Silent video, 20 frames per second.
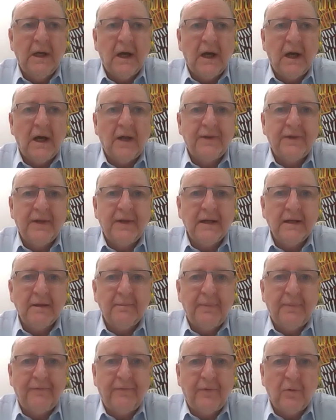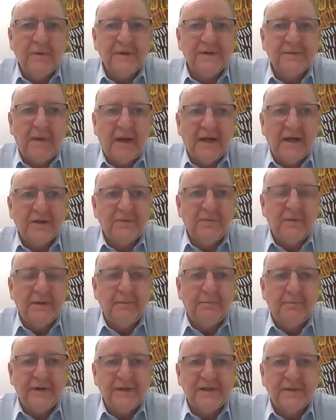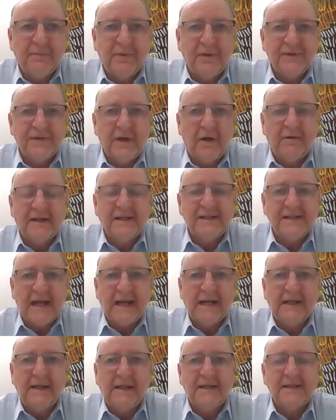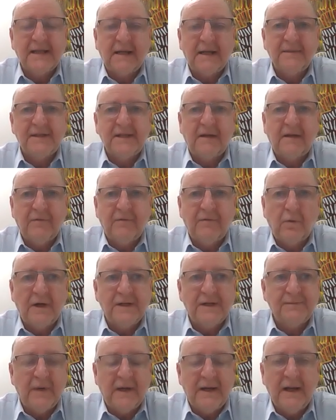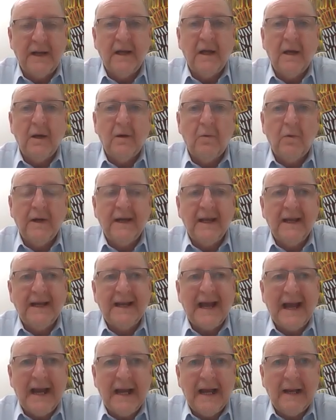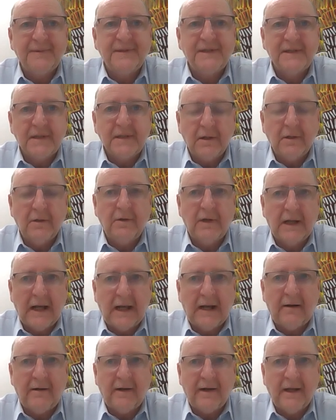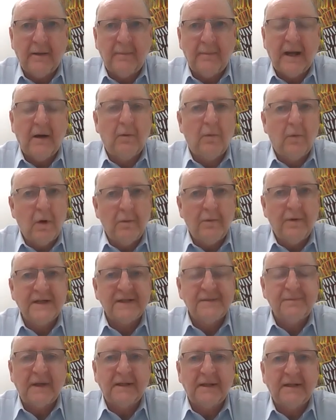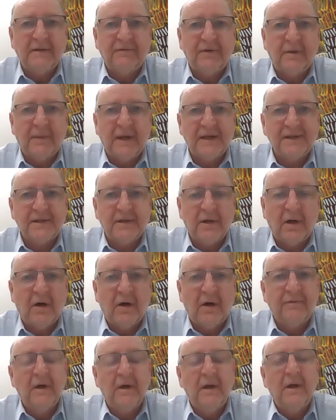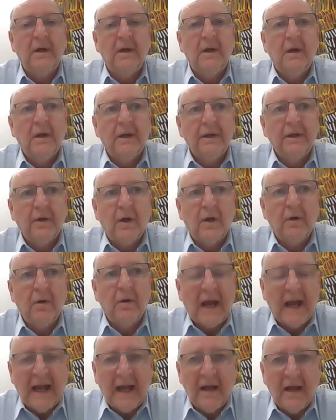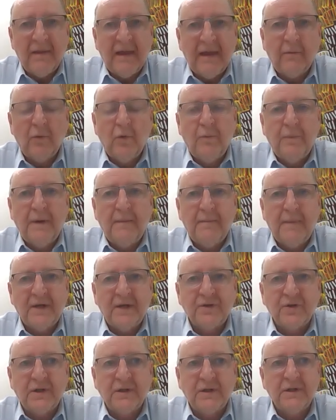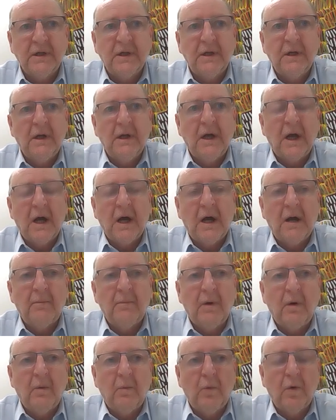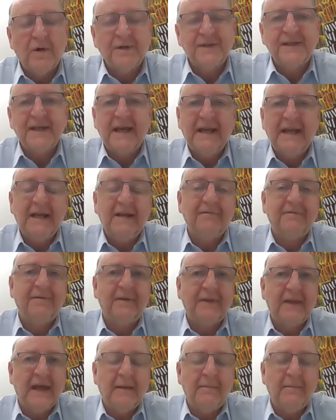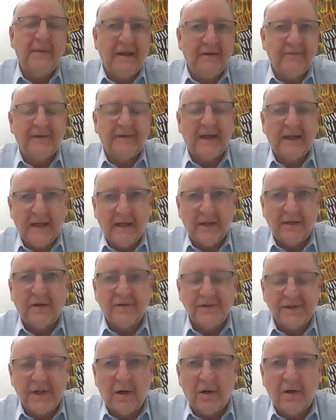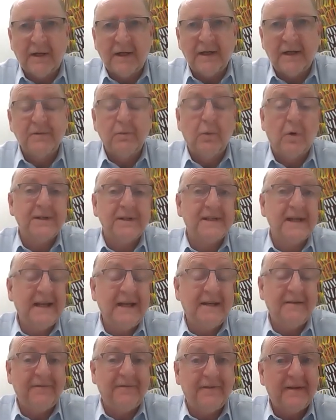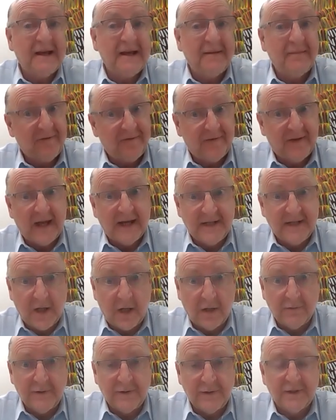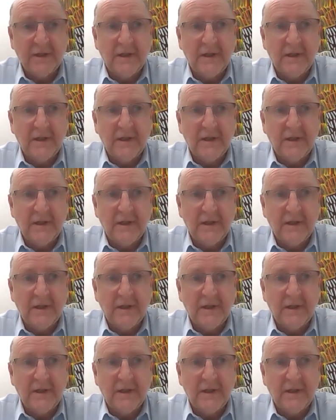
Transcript: I think performance management principles are exactly the same as they've always been. We need absolute clarity about what we're expecting from our staff, how that will be measured, what's in it for them if they hit those targets, what's in it for them if they don't.